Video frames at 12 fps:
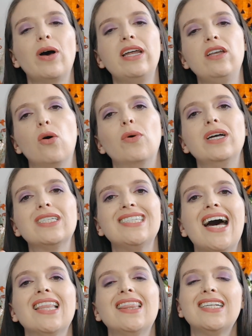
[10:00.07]
I know it's
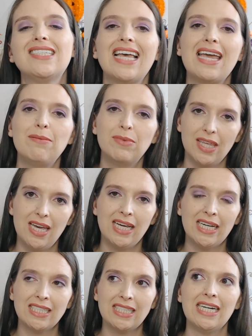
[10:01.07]
not the same thing
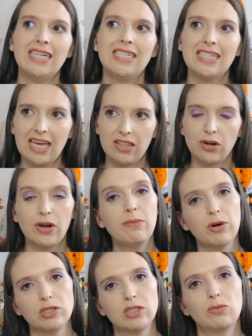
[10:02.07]
as getting together in
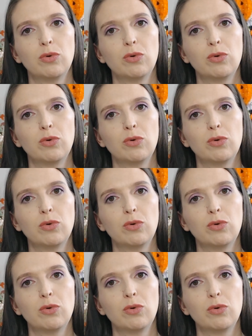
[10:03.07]
person